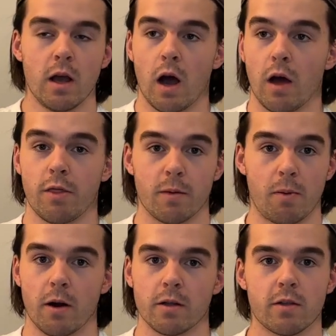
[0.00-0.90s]
other
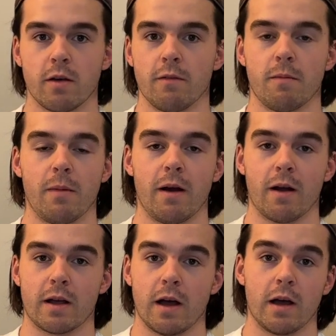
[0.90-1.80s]
parts of
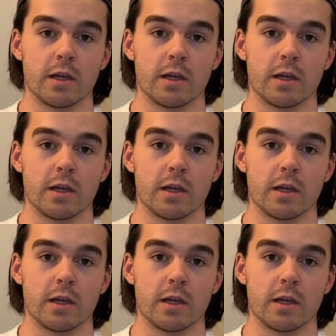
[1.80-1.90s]
America,